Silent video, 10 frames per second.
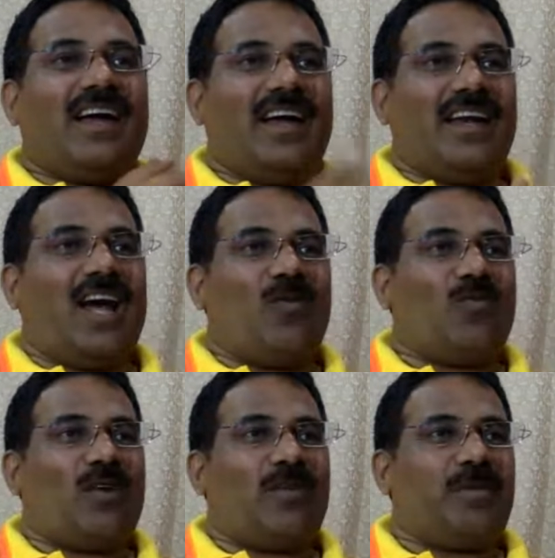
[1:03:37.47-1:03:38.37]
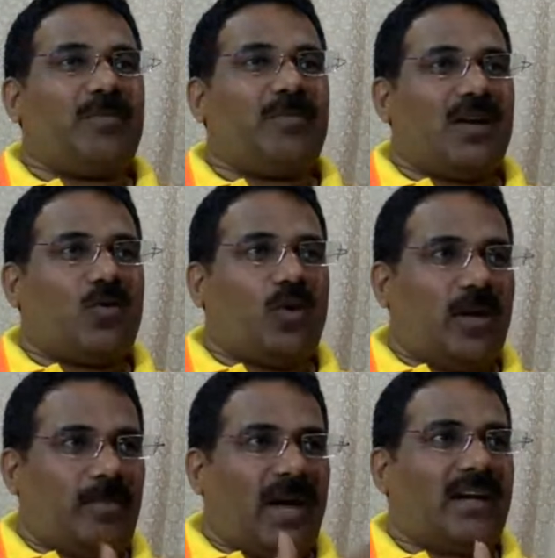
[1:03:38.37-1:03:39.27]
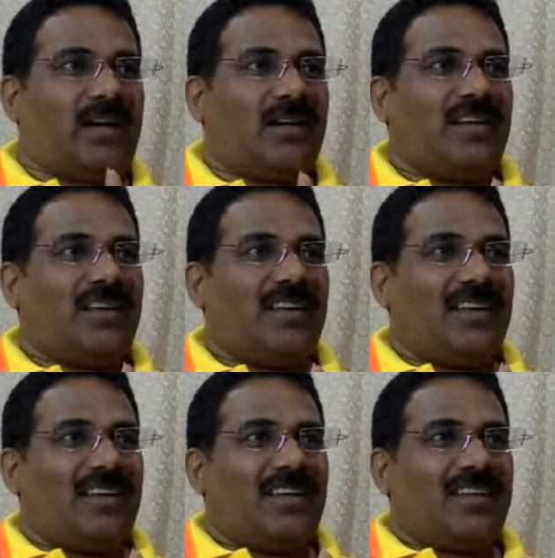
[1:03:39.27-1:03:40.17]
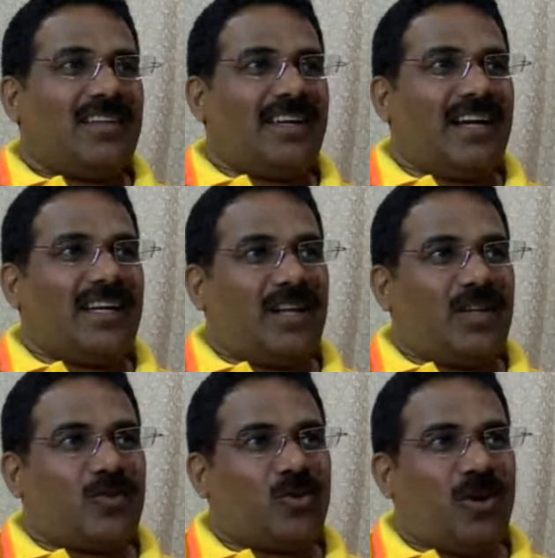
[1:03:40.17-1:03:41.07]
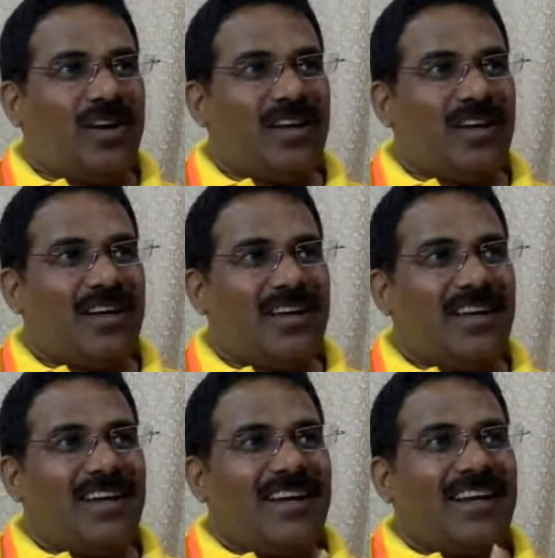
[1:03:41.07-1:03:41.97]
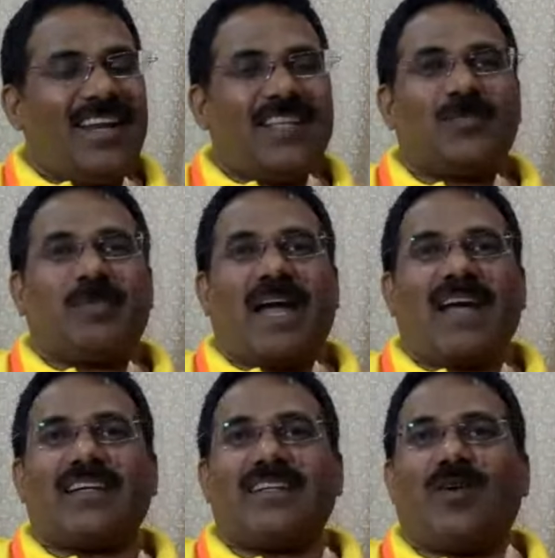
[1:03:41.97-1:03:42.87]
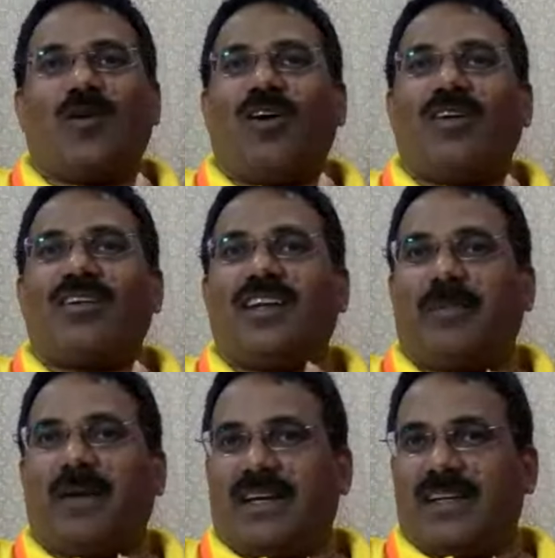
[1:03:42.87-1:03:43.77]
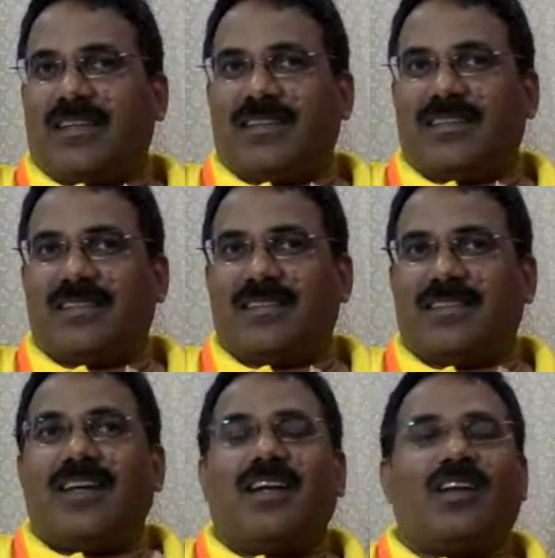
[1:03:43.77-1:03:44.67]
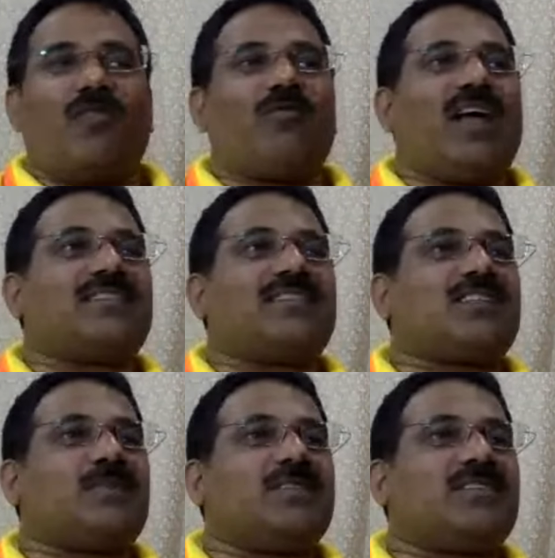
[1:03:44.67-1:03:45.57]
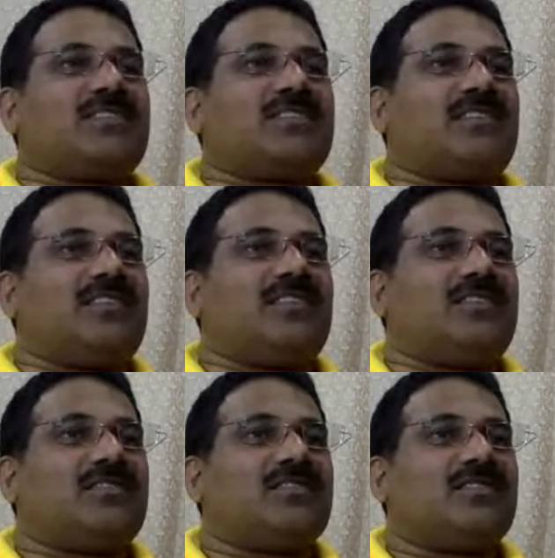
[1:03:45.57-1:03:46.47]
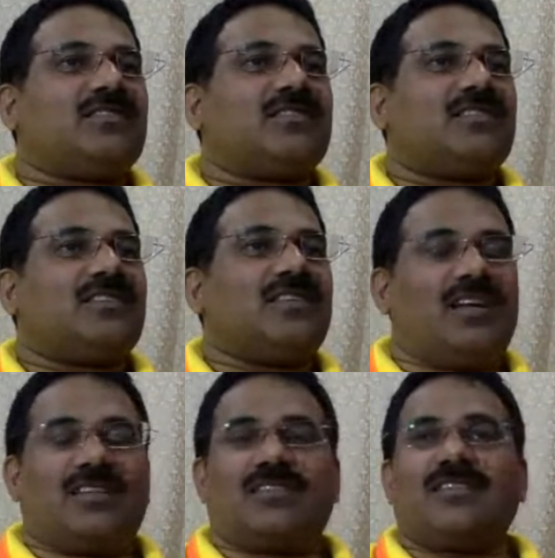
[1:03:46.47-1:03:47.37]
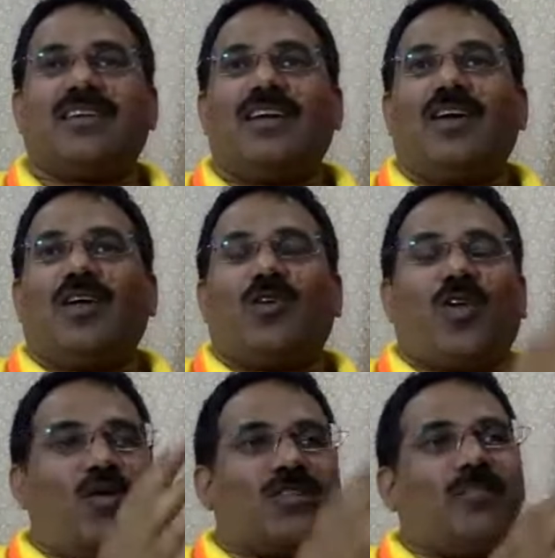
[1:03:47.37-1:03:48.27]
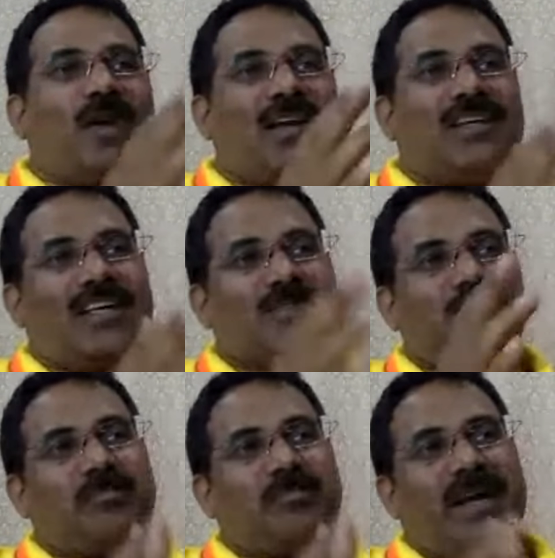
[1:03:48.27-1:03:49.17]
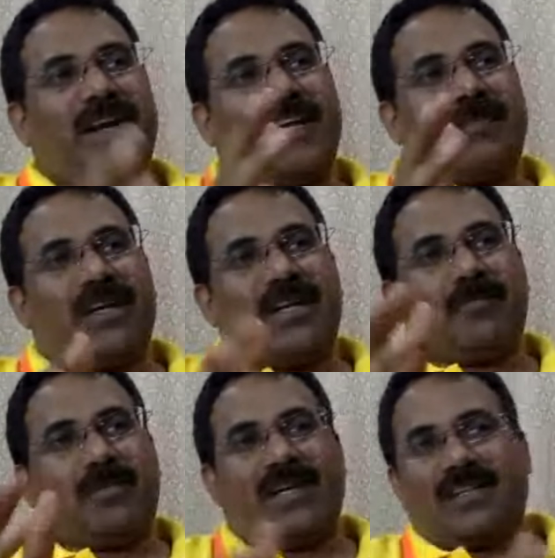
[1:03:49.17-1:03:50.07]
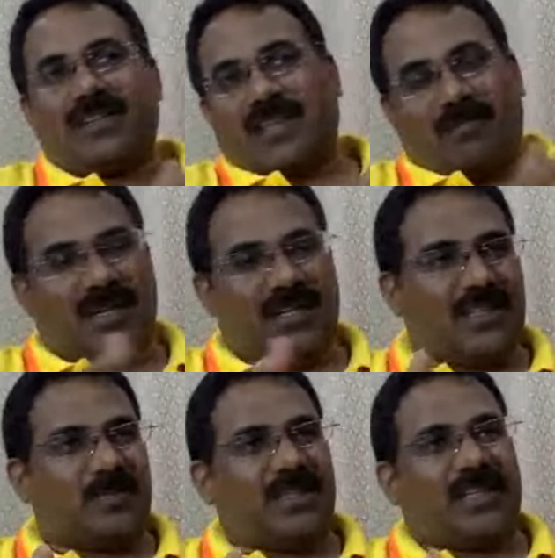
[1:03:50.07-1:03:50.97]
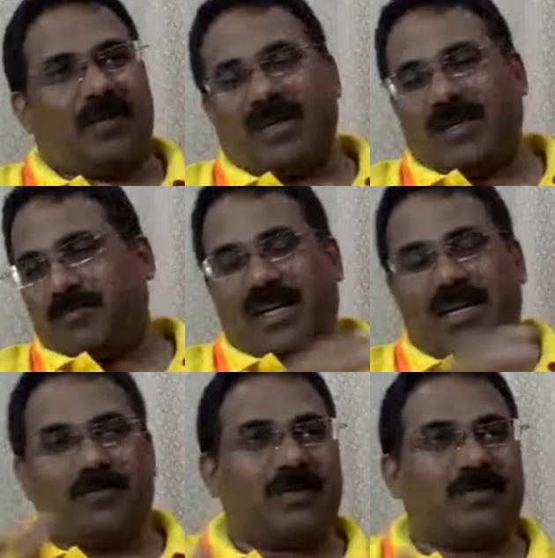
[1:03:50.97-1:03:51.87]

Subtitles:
And now when people are going back, they get also lunch packet or dinner packet. Now, as expenses increased, yes. Now the money has been pending. Some money has been coming, paying.